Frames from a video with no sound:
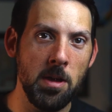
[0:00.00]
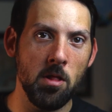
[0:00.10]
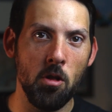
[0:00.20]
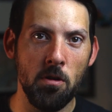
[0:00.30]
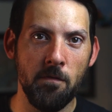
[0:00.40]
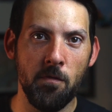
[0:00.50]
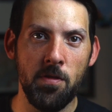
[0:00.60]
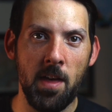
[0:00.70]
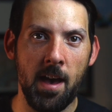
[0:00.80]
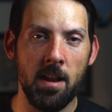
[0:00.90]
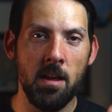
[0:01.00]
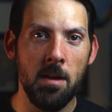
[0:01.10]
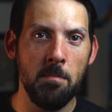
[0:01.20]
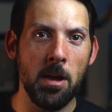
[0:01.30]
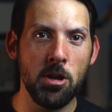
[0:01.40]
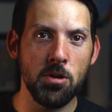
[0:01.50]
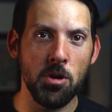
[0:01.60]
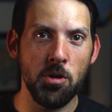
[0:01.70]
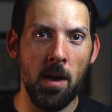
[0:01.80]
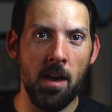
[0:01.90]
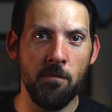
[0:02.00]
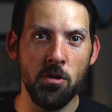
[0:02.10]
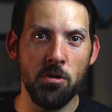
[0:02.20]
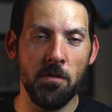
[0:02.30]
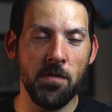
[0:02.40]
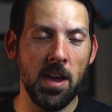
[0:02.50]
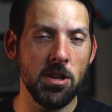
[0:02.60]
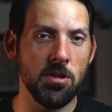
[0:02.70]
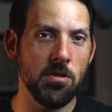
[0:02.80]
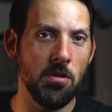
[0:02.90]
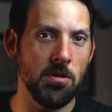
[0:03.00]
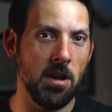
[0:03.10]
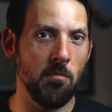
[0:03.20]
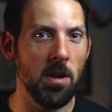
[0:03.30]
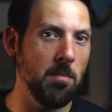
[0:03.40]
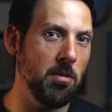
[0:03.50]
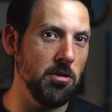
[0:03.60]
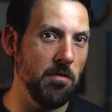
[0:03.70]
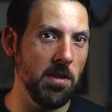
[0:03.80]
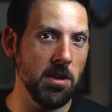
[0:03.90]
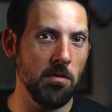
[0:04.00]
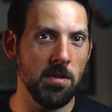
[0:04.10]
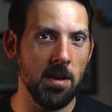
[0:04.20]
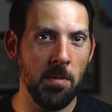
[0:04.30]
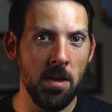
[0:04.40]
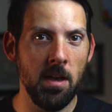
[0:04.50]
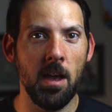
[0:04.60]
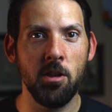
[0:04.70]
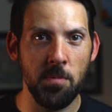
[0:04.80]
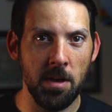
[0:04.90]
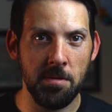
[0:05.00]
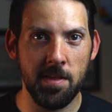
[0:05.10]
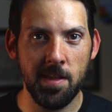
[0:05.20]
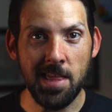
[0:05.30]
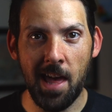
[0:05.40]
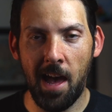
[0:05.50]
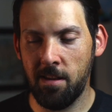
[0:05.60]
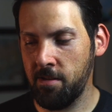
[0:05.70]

Be alert for that. Make sure you have your notifications turned on when I put new videos up, and you'll be able to see that.